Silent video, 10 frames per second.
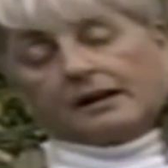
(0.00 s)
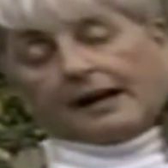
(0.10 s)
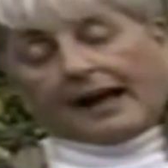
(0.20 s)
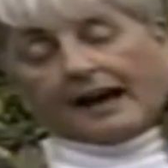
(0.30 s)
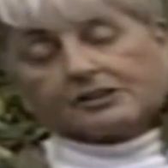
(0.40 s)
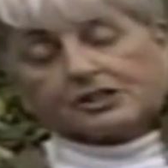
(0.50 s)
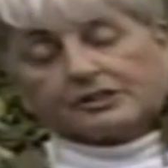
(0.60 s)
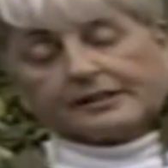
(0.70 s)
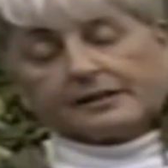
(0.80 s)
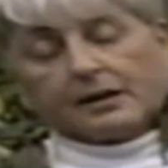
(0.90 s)

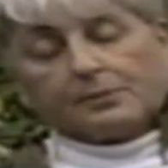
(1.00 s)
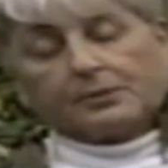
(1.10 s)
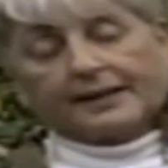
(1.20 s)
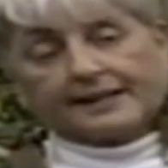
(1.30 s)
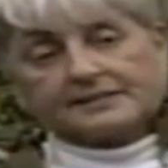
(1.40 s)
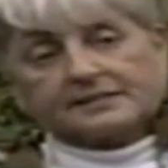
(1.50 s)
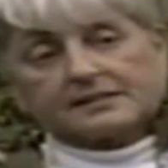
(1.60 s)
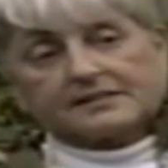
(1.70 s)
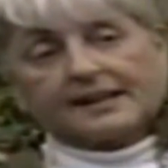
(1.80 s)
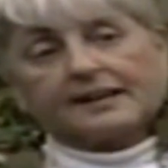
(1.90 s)
Actually, plants can
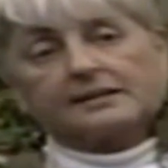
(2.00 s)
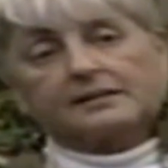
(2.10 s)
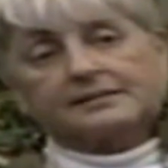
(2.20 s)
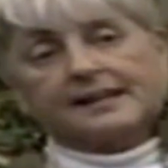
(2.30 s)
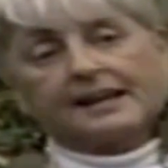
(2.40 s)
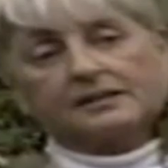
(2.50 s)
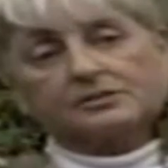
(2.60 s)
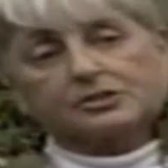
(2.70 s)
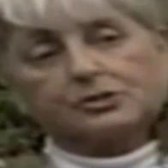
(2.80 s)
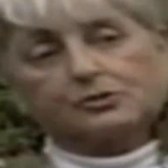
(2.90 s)
take down
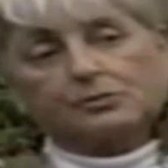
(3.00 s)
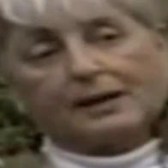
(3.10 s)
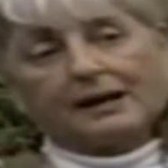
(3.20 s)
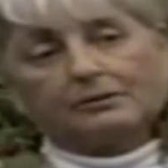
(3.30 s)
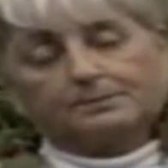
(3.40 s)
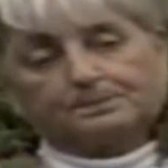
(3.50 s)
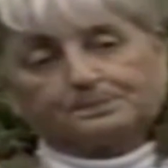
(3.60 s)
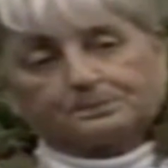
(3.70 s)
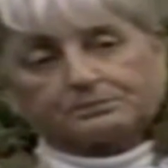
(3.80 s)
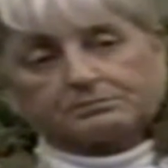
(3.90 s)
to about,
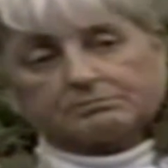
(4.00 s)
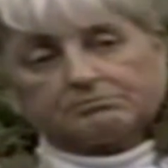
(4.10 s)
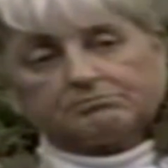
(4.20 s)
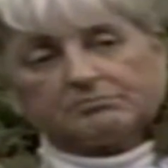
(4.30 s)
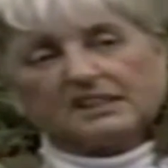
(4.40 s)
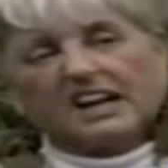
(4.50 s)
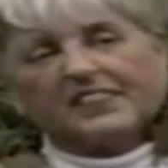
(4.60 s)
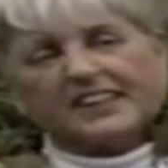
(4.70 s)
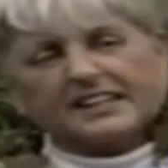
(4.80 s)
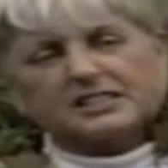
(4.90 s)
I think
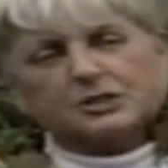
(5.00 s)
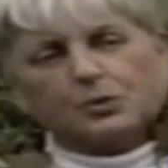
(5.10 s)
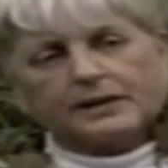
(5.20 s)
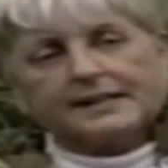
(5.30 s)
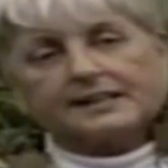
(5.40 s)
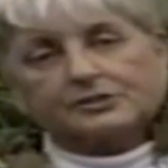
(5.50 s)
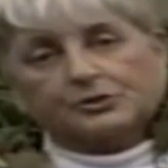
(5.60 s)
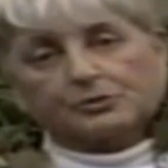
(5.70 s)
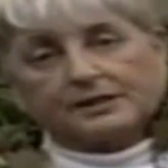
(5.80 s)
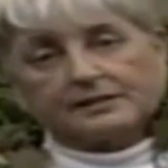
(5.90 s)
it's 28
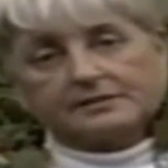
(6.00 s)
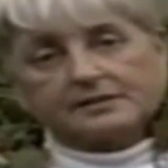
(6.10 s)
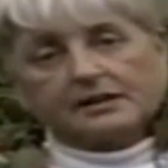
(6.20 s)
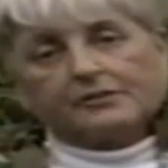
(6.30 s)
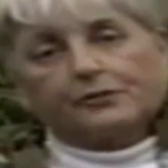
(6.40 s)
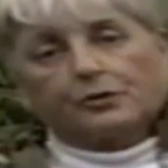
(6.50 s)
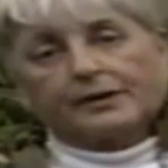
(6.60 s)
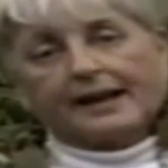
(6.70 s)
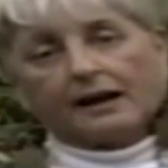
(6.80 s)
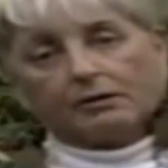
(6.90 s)
degrees for an
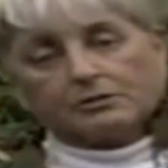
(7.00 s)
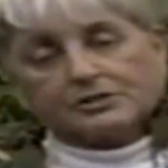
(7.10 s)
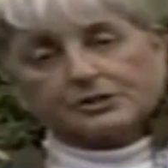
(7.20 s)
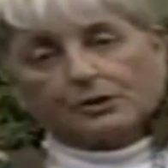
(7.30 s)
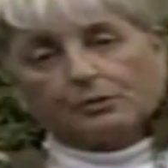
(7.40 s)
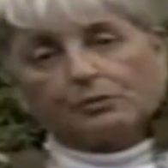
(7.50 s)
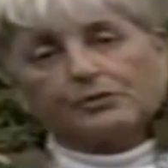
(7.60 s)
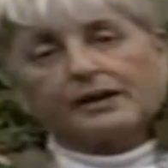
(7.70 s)
hour or so without